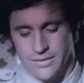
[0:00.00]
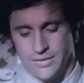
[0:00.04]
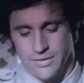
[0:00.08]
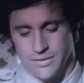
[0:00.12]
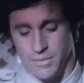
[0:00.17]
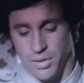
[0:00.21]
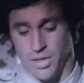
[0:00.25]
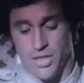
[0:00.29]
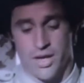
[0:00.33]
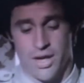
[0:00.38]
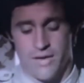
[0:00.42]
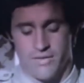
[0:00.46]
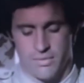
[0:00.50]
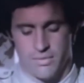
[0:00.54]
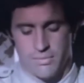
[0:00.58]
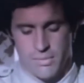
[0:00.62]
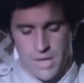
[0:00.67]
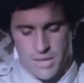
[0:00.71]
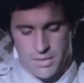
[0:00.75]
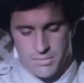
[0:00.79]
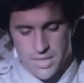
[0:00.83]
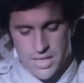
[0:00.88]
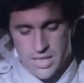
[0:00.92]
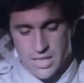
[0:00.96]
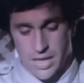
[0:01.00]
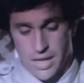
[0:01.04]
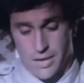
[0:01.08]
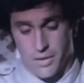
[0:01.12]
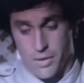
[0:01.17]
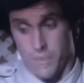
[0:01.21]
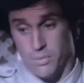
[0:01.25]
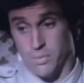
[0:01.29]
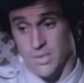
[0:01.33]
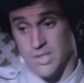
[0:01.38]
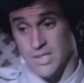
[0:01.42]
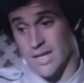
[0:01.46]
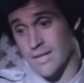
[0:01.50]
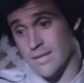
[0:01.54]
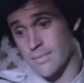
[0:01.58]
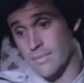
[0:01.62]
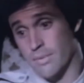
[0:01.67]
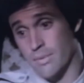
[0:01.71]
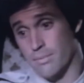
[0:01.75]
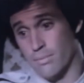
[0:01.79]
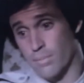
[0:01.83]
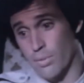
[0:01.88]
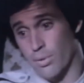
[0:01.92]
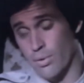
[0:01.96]
But enough about me. I hope this hasn't
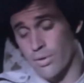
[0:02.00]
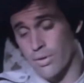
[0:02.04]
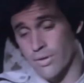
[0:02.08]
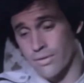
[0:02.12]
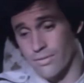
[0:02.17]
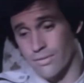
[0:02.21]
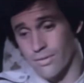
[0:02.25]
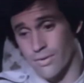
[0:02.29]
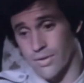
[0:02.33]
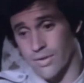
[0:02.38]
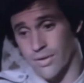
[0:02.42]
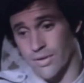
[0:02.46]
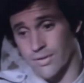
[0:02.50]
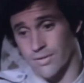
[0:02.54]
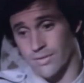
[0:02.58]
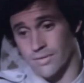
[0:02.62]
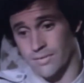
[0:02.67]
been boring for you.